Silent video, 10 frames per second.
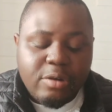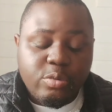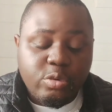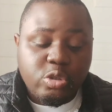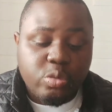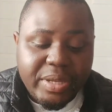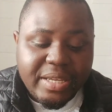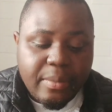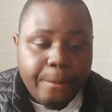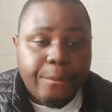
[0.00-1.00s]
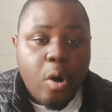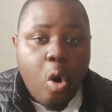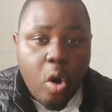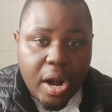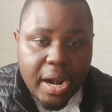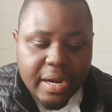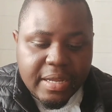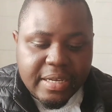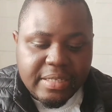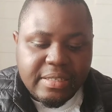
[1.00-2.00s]
to make ball,
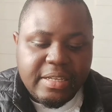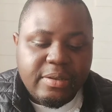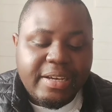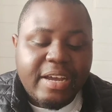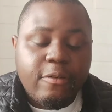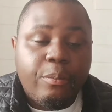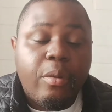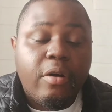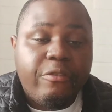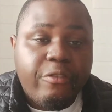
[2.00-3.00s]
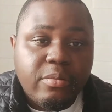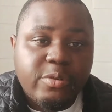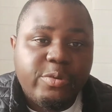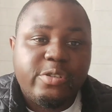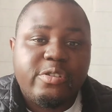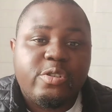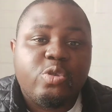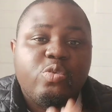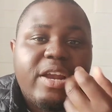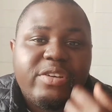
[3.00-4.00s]
a kind of ball forming, which is swallow.
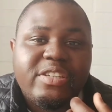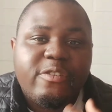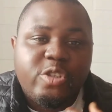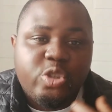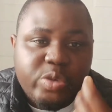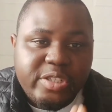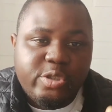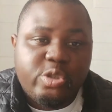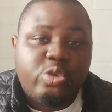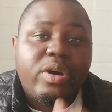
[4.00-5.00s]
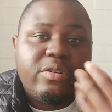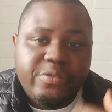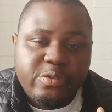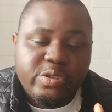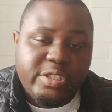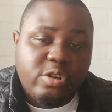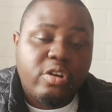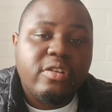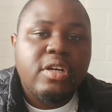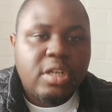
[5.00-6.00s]
Instead of chewing, you swallow the food. It's called
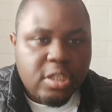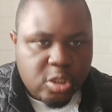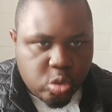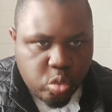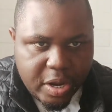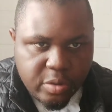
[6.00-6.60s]
swallow.